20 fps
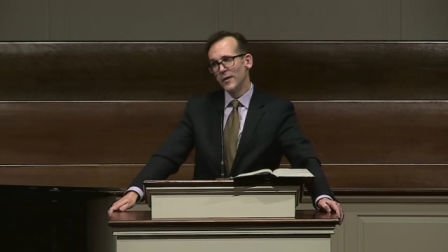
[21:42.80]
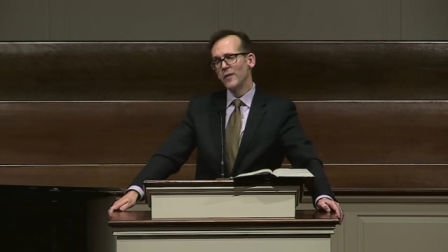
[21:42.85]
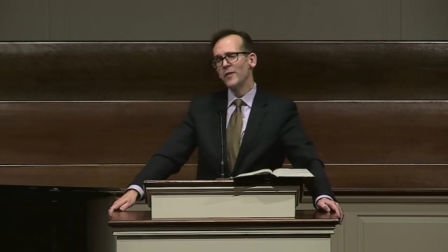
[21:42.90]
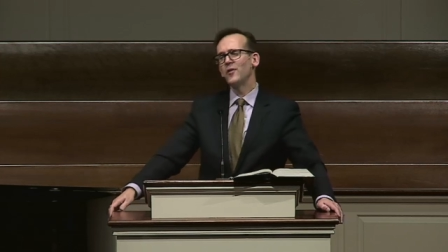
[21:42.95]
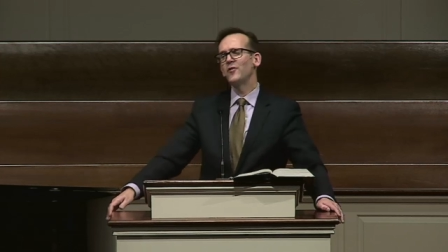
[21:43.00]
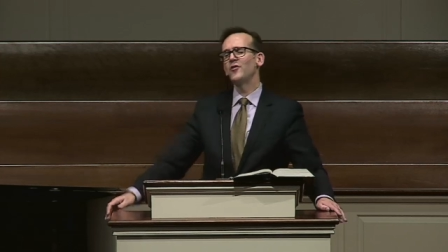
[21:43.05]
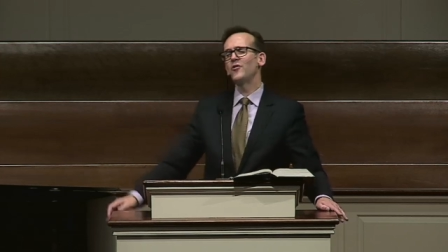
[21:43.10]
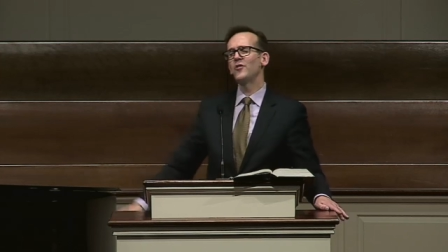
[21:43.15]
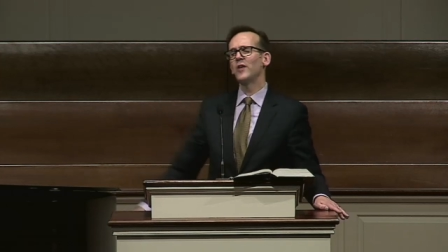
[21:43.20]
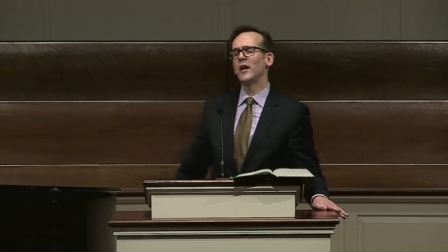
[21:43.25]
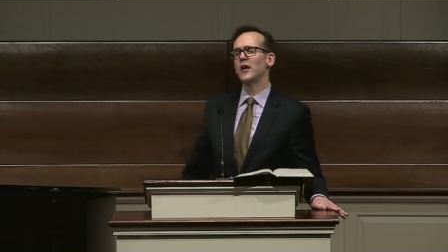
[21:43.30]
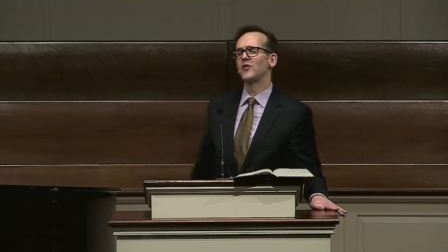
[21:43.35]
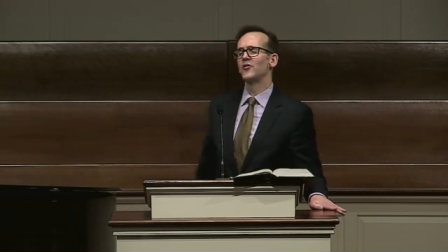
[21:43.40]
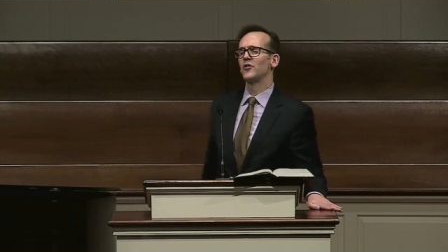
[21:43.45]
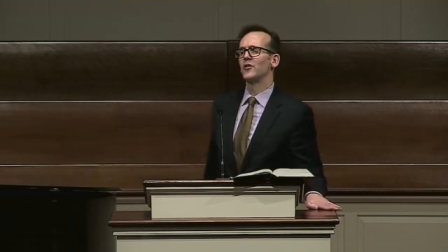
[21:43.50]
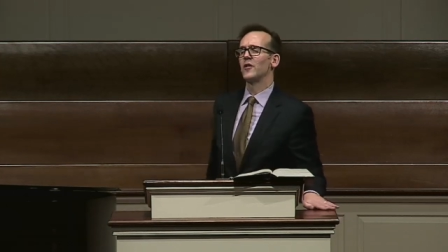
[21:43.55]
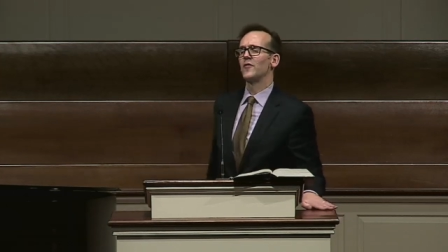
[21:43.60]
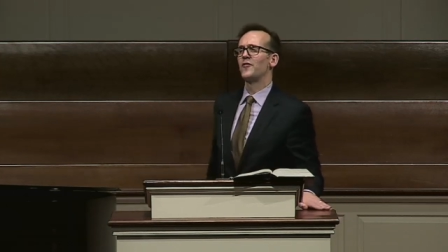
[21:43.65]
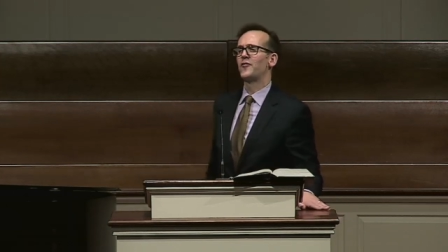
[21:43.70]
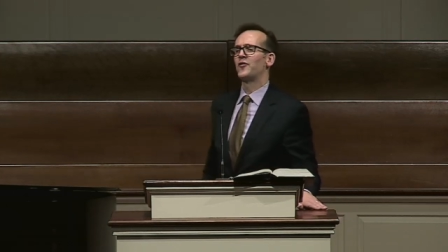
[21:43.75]
Now, this is
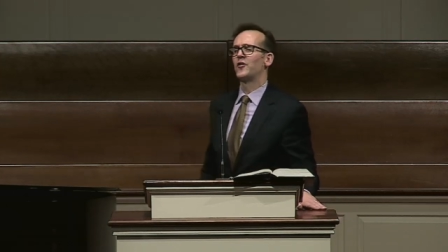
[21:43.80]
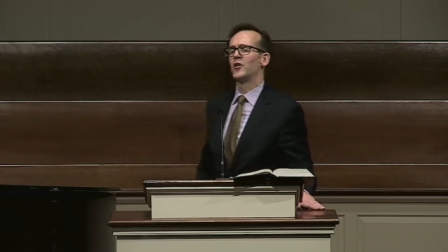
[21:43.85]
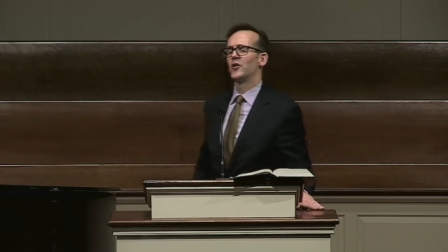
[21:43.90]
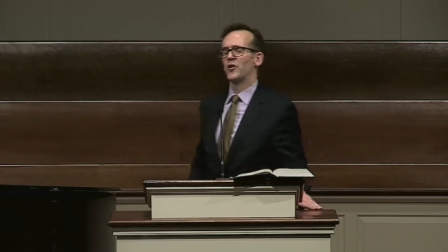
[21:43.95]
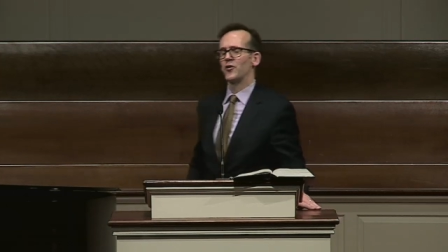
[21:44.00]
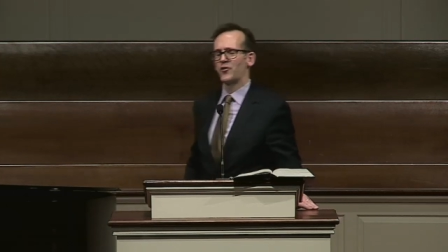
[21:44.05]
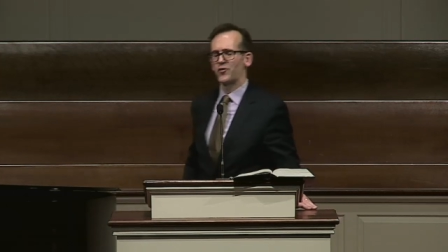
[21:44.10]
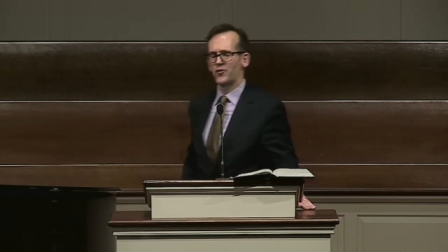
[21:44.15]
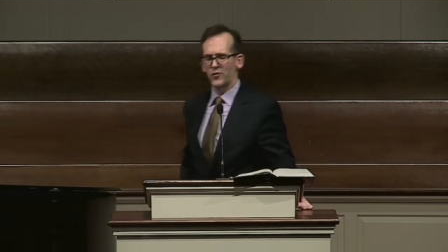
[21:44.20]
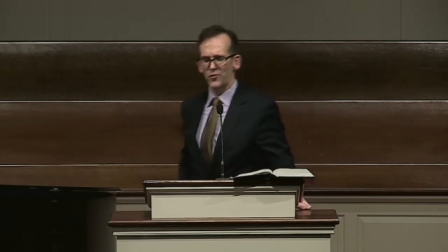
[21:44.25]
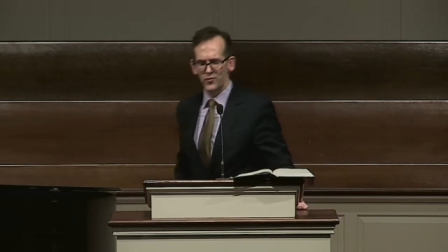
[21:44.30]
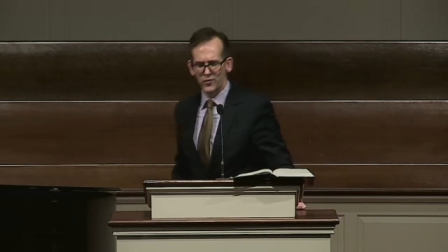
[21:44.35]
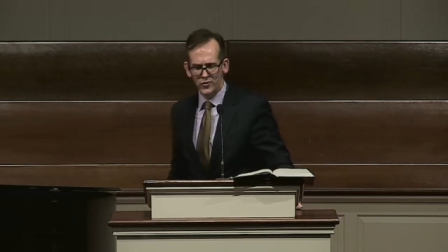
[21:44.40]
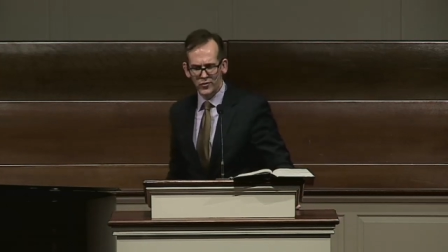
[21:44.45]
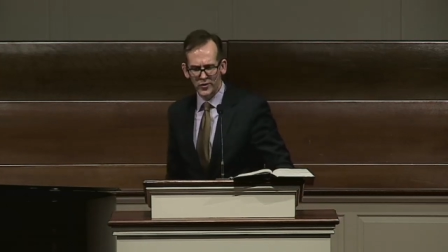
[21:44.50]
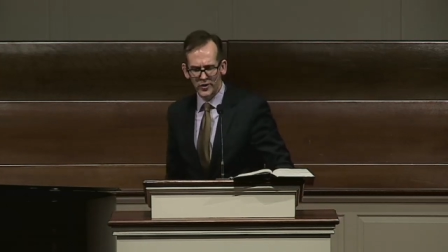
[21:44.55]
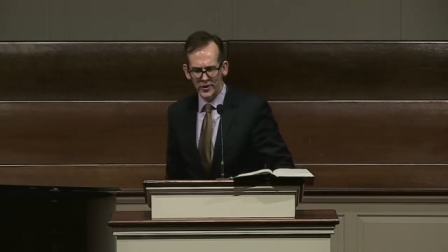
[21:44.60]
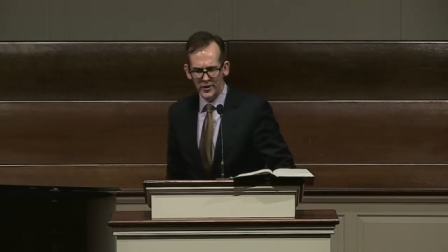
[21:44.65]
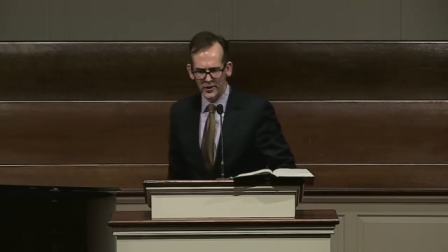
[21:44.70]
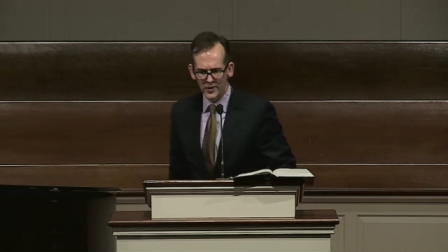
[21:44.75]
actually the first of
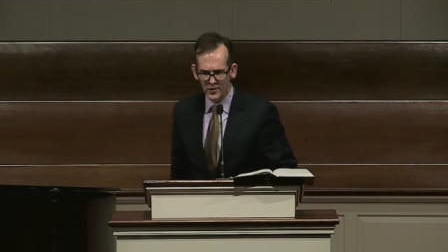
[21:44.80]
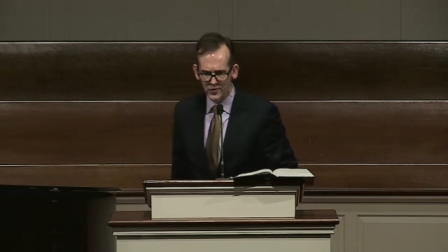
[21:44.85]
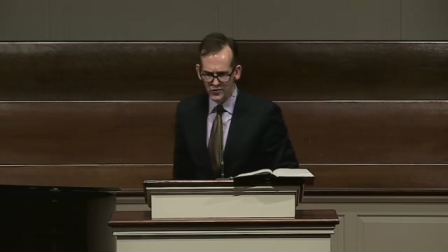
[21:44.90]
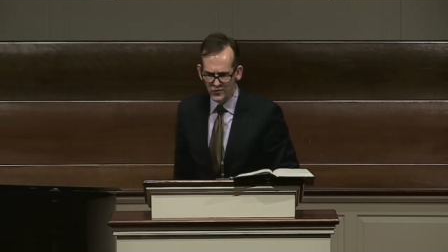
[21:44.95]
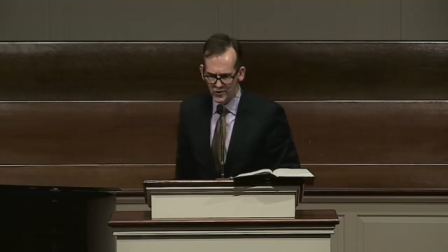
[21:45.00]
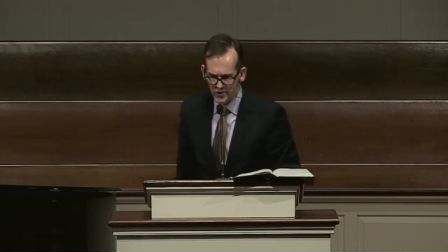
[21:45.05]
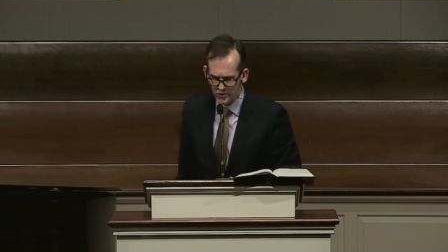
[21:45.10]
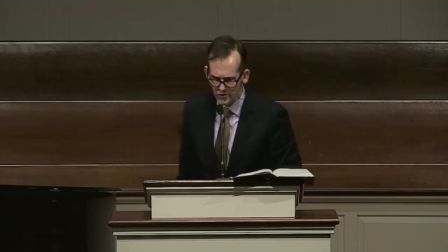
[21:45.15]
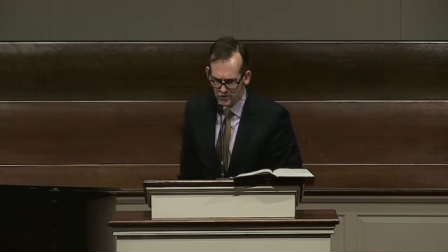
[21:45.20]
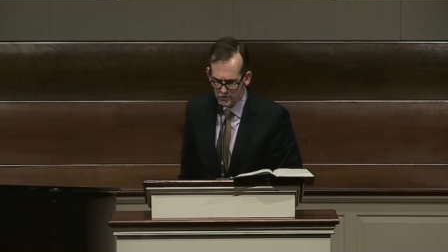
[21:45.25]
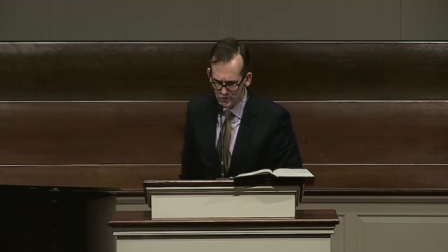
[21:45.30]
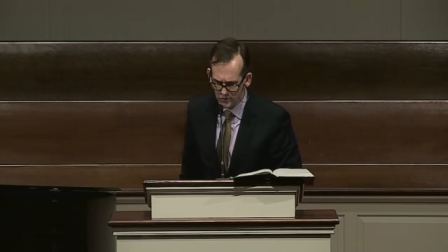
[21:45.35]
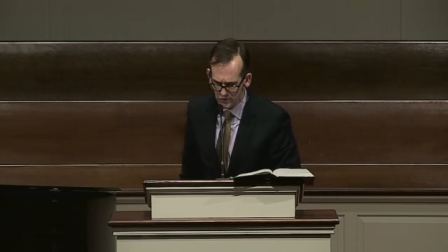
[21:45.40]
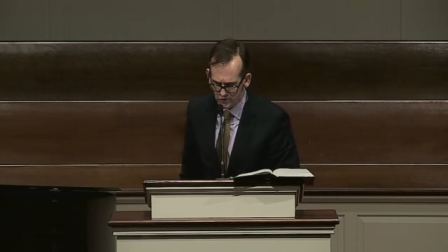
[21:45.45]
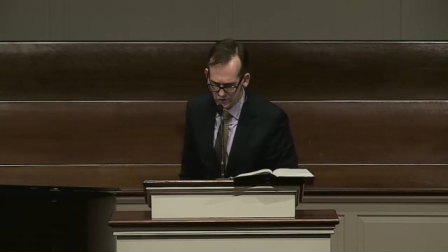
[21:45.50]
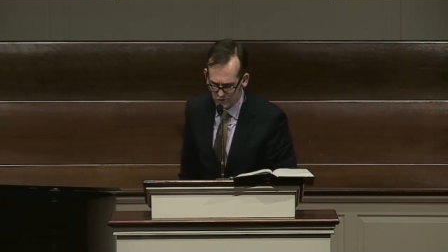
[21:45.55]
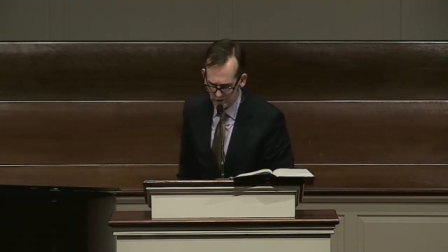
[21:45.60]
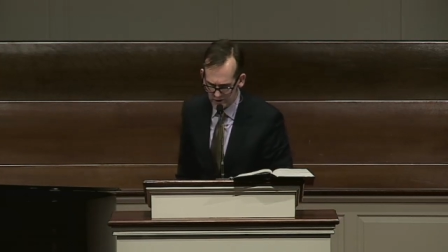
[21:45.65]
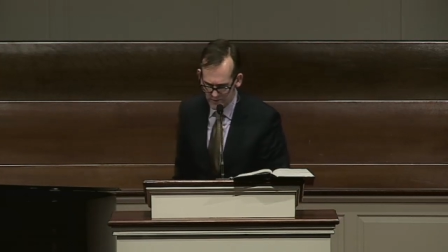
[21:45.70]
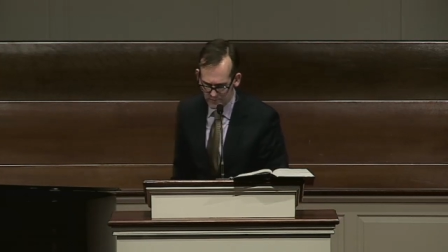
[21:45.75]
three conditional
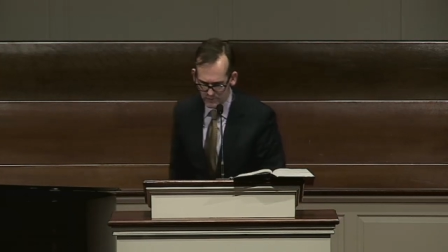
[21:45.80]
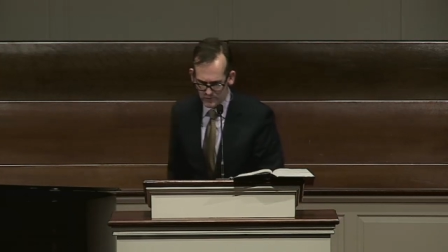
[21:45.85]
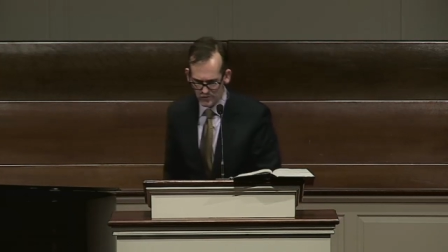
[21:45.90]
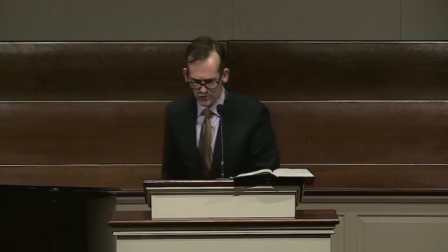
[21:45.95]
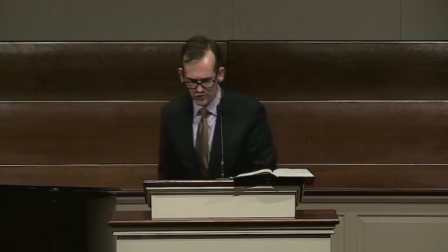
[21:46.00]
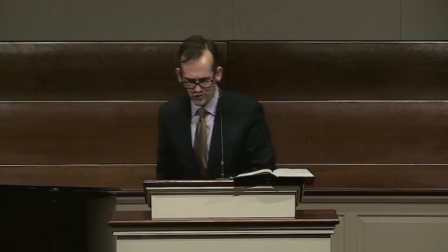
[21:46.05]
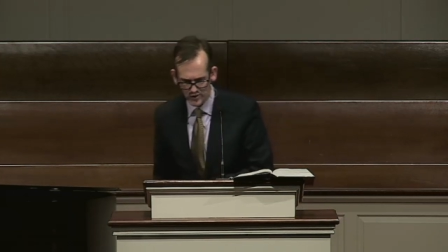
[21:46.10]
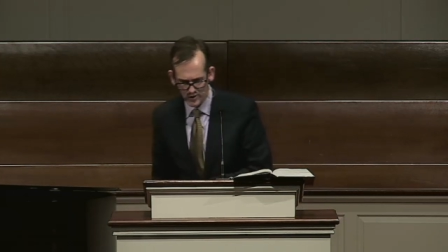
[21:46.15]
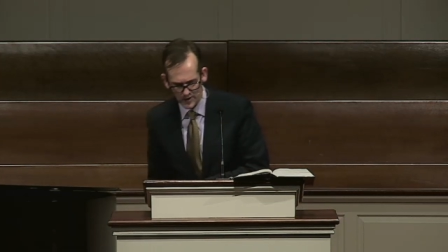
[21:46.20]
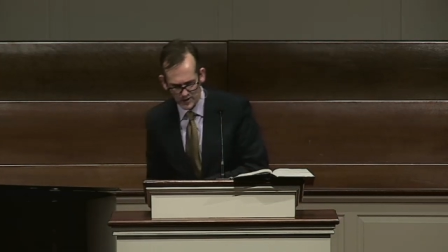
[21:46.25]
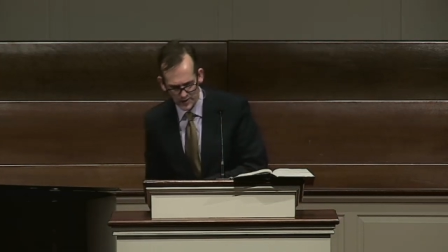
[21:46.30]
statements